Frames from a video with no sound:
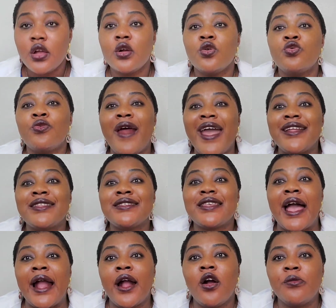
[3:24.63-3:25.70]
Right
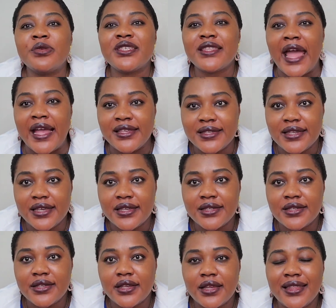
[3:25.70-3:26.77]

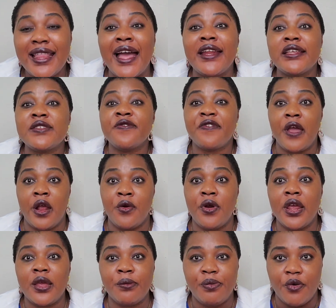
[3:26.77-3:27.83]
circumstances. That is
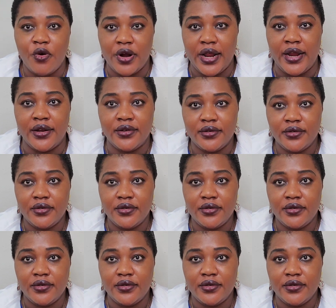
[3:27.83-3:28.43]
very important.